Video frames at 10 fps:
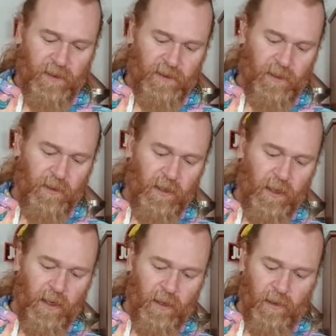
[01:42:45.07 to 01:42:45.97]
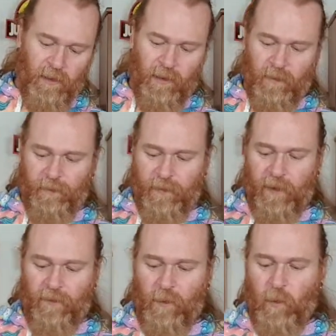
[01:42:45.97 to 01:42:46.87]
So yeah,
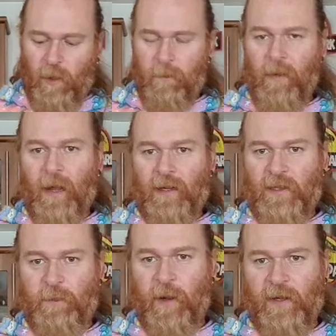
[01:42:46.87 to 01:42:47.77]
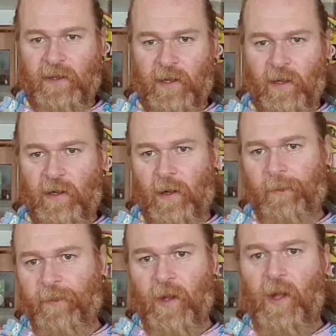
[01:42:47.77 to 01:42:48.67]
if you want to make spicy liquor,